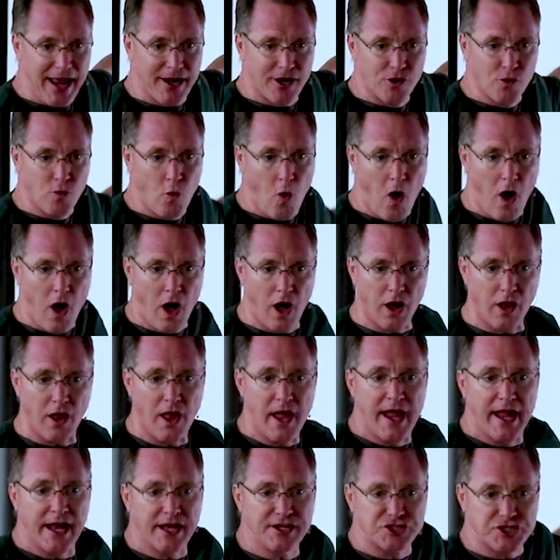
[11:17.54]
on her
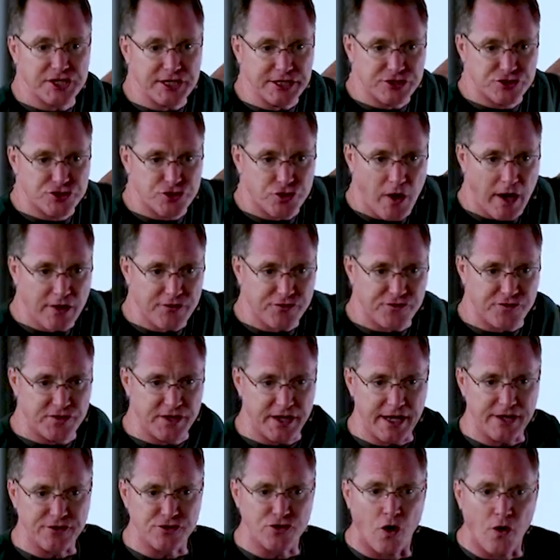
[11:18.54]
wall and she trusted
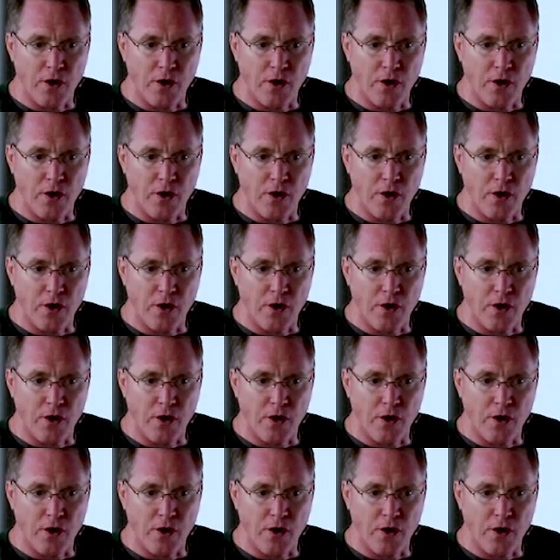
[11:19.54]
it.